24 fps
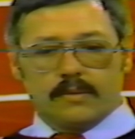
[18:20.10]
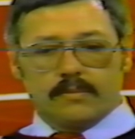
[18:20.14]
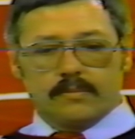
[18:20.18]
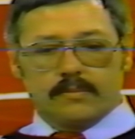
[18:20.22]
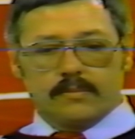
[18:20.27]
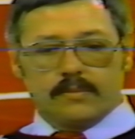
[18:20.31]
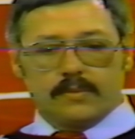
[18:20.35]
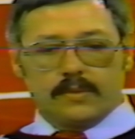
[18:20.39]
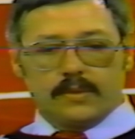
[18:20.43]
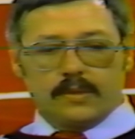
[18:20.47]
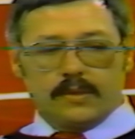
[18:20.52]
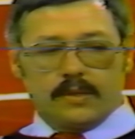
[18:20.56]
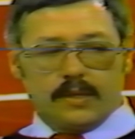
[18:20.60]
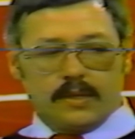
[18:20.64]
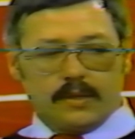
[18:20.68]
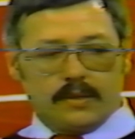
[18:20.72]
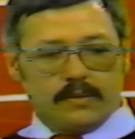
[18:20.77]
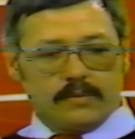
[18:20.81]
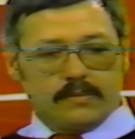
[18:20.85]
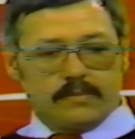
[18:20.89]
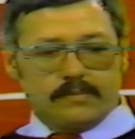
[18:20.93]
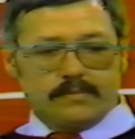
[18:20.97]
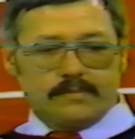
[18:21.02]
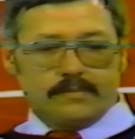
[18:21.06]
He
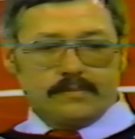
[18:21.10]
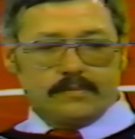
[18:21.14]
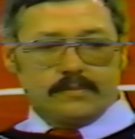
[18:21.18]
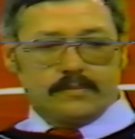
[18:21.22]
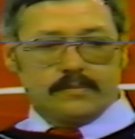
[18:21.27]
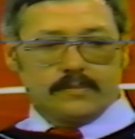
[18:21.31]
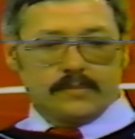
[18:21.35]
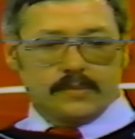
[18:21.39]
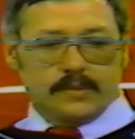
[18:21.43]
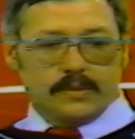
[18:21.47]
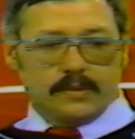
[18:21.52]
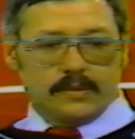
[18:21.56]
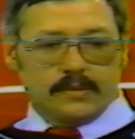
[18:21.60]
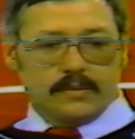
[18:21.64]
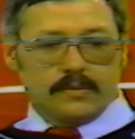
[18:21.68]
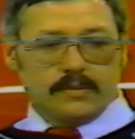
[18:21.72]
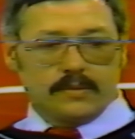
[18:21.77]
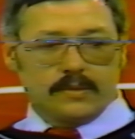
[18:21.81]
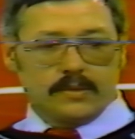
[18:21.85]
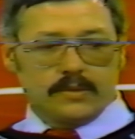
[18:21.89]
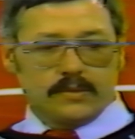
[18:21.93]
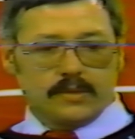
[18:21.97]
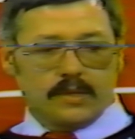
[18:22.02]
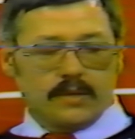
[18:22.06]
then
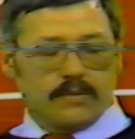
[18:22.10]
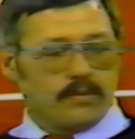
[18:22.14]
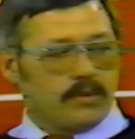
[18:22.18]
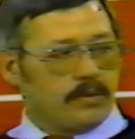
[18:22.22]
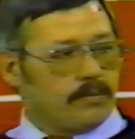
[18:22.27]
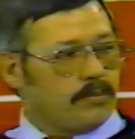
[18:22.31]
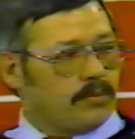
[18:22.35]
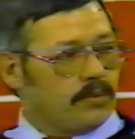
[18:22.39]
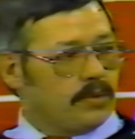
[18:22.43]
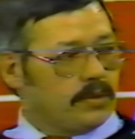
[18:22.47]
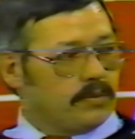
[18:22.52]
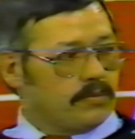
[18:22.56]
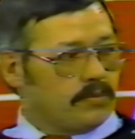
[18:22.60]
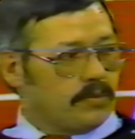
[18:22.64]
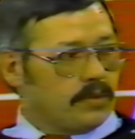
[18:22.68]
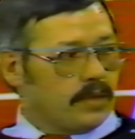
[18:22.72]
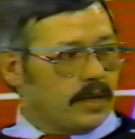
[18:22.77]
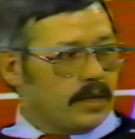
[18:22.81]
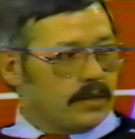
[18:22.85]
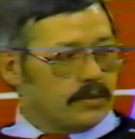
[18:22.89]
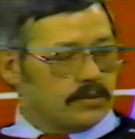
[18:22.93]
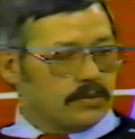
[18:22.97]
is given a point for that.